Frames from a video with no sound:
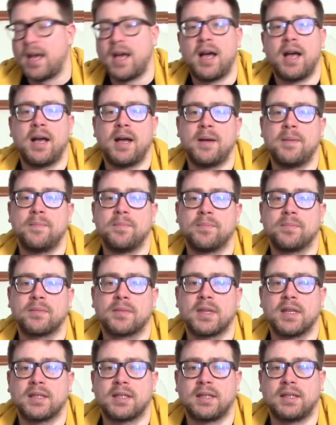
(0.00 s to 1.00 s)

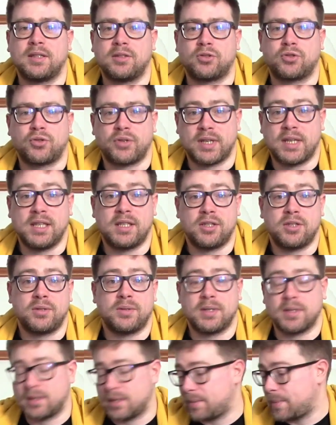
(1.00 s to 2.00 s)
It's a little tricky to
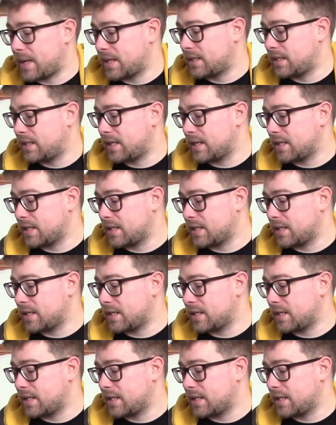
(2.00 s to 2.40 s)
do a capacity